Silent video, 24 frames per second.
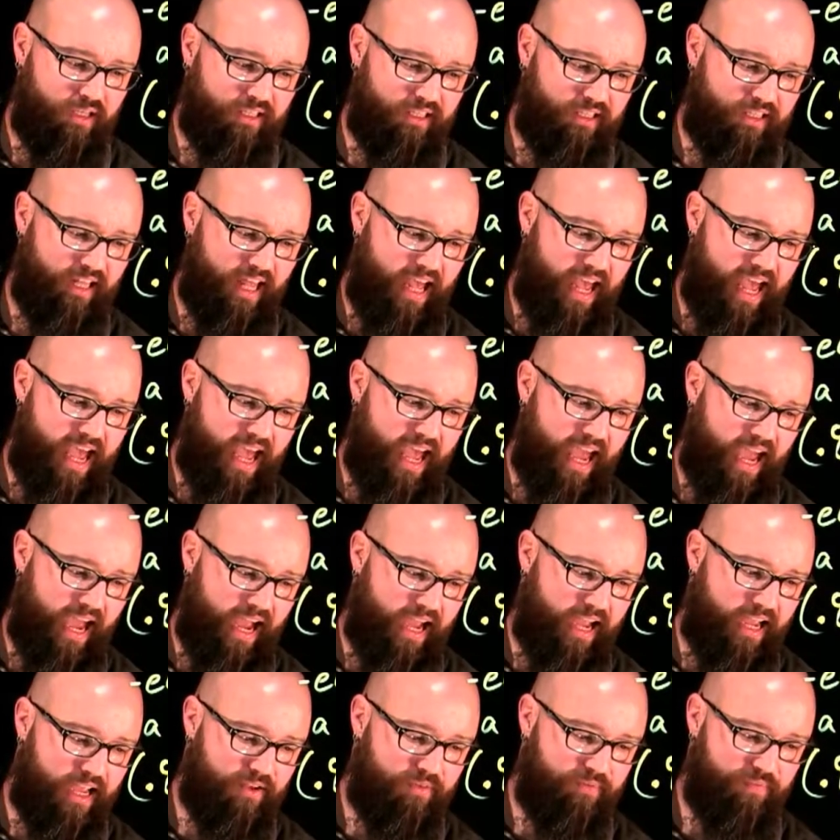
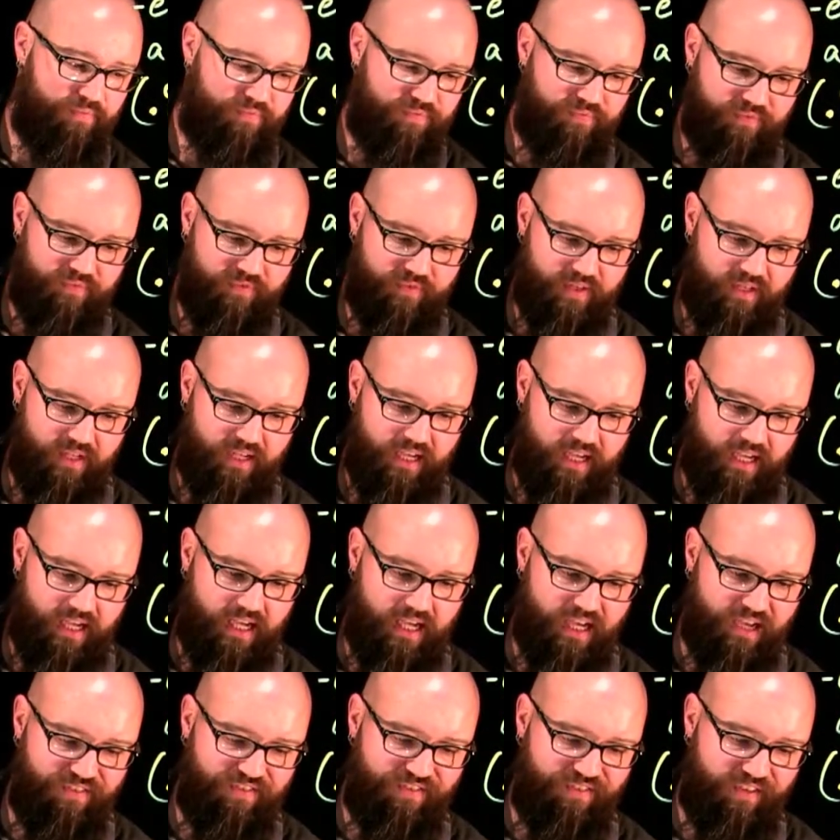lag
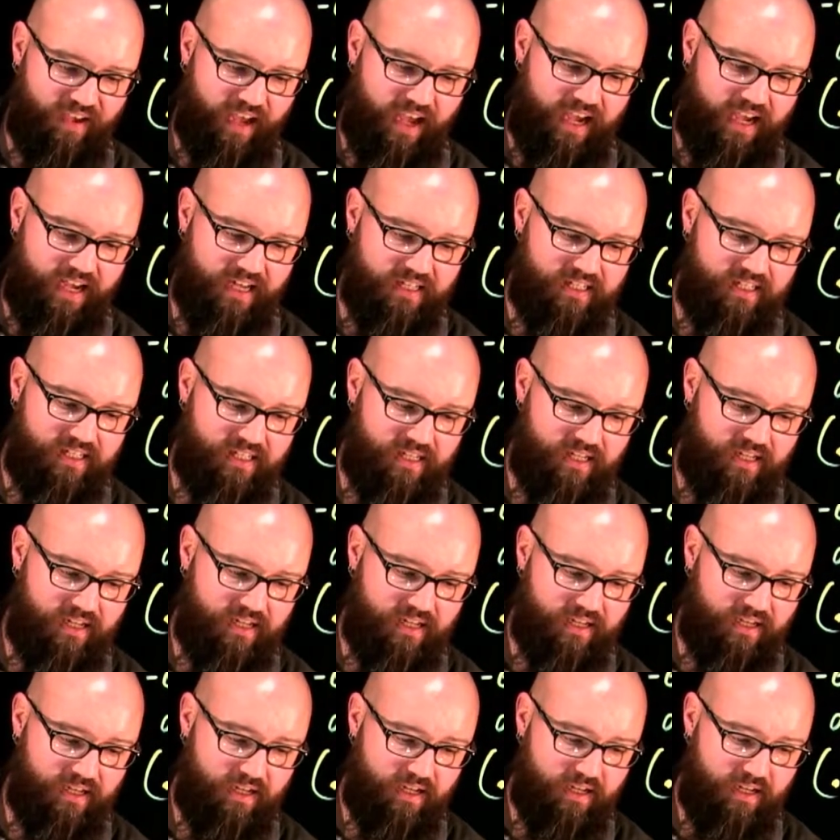E phase
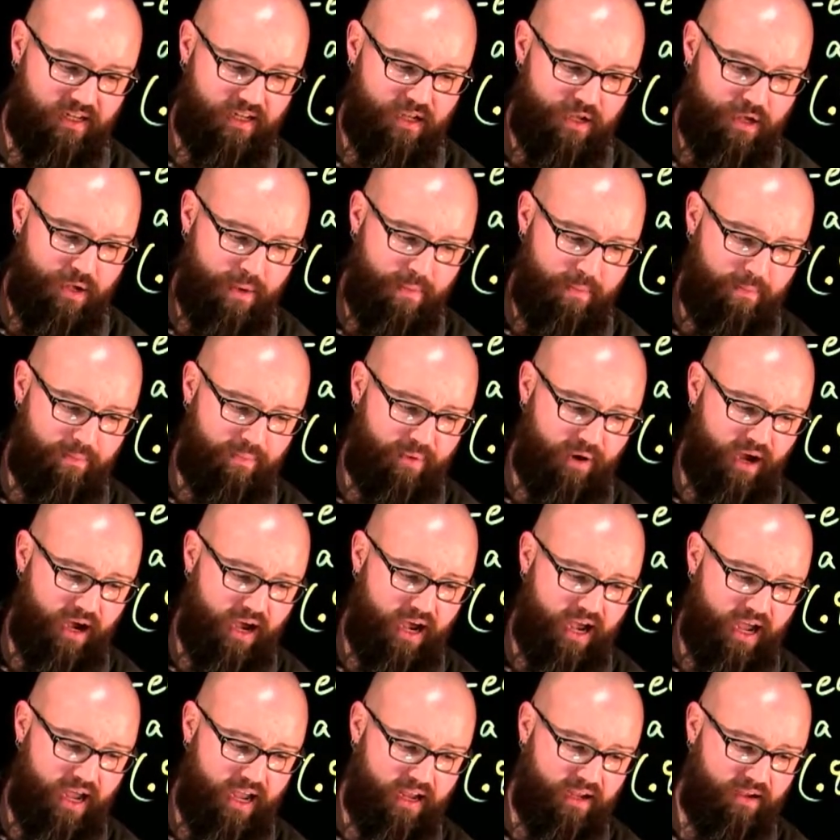
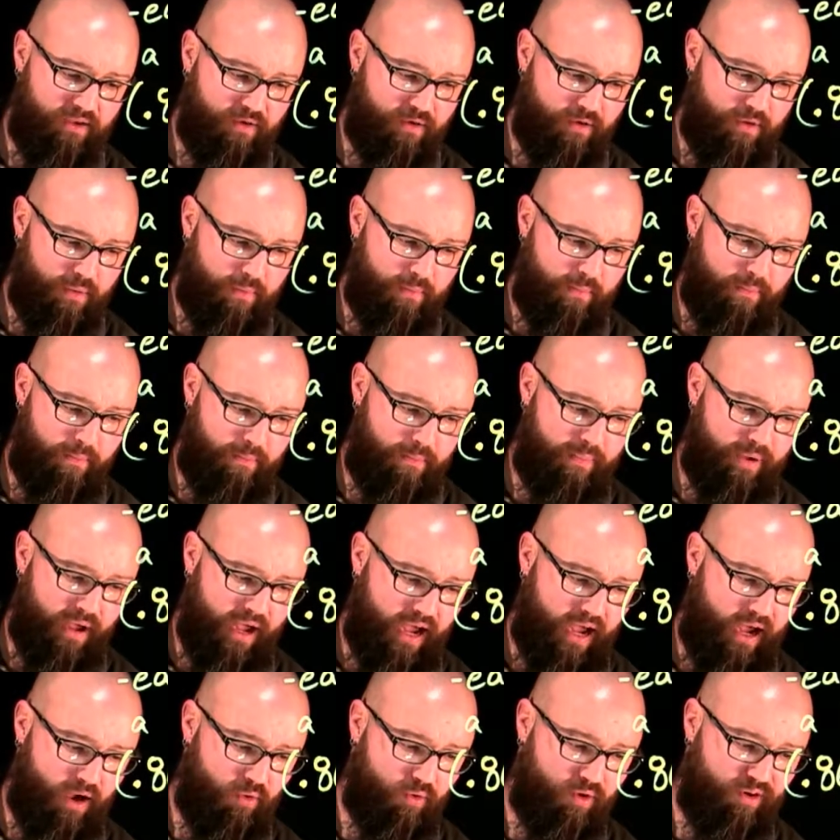by
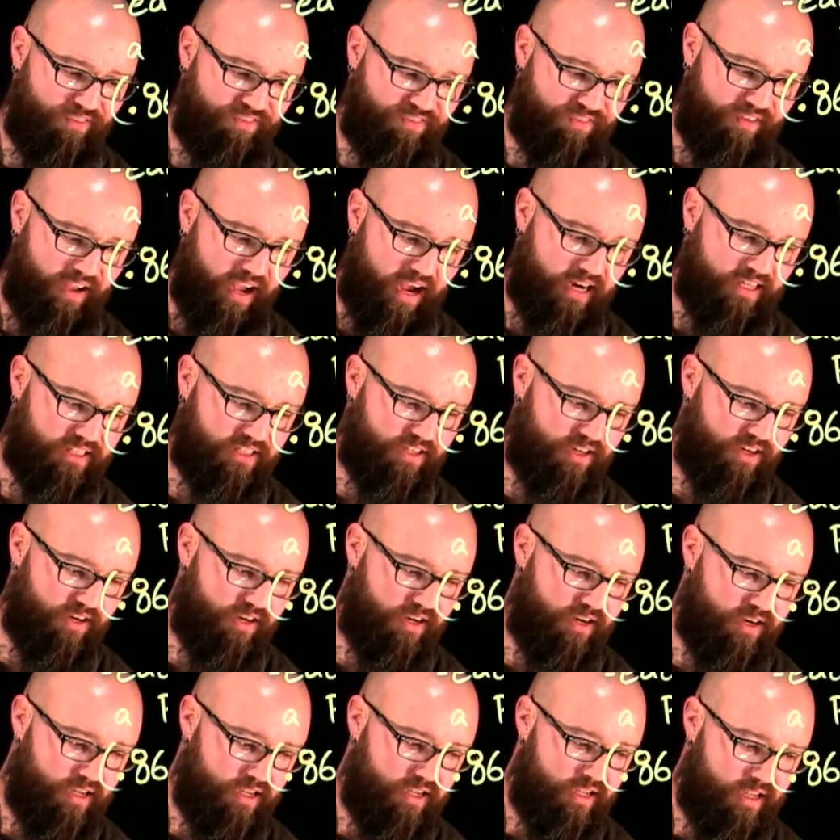power factor
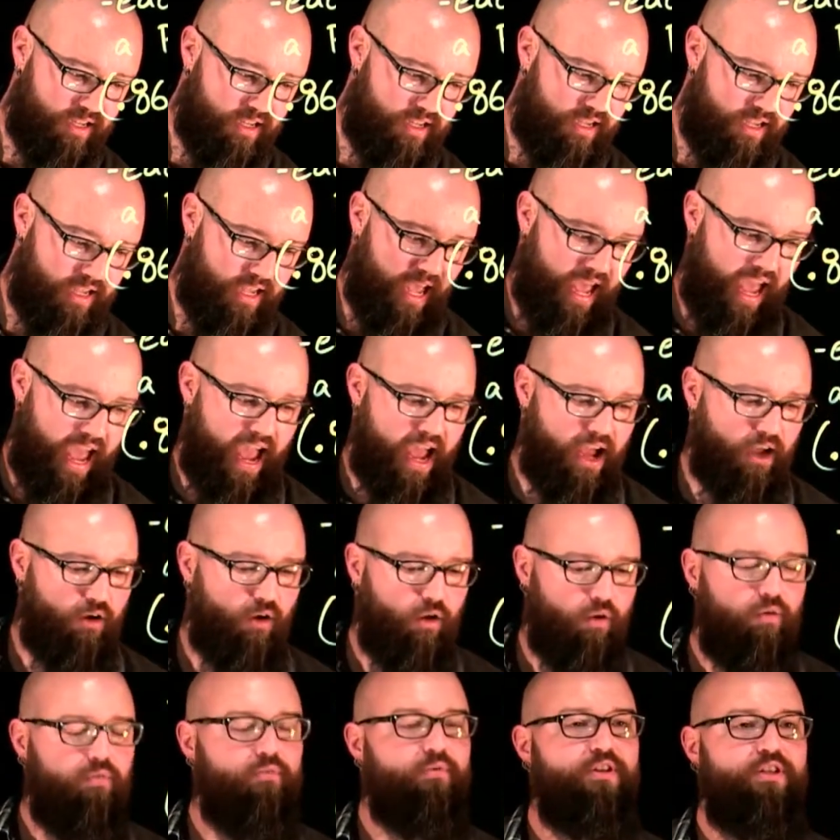
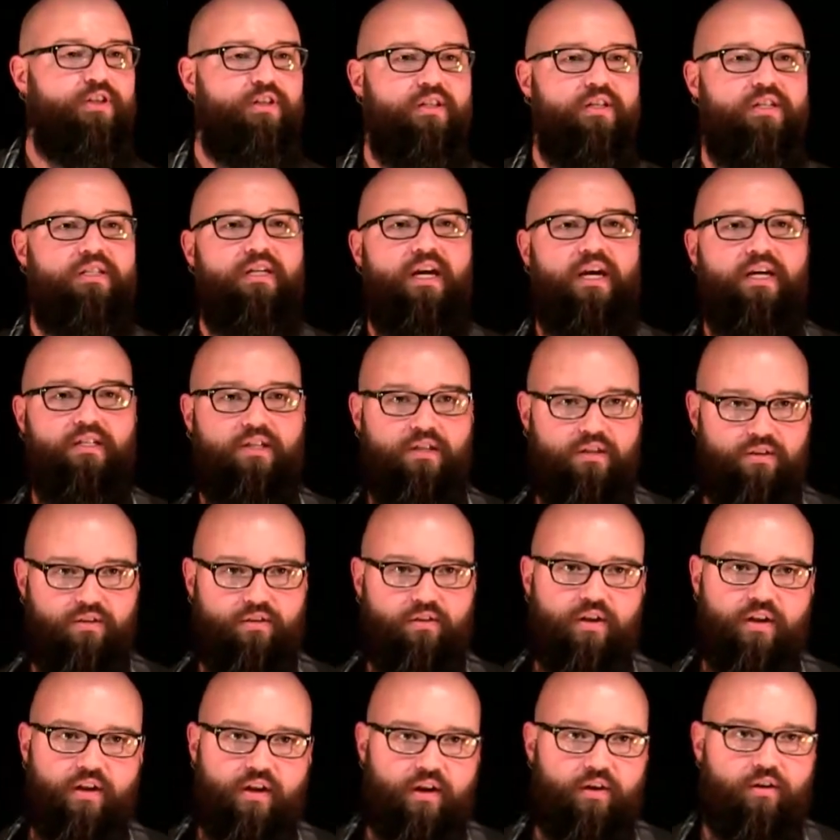angle, which in this case is
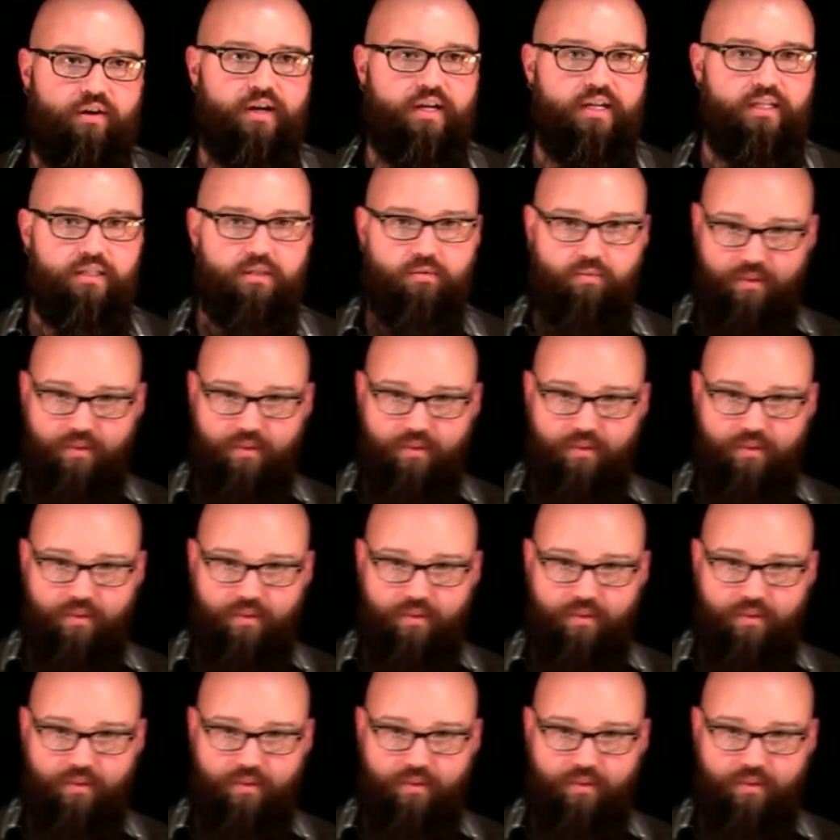30 degrees.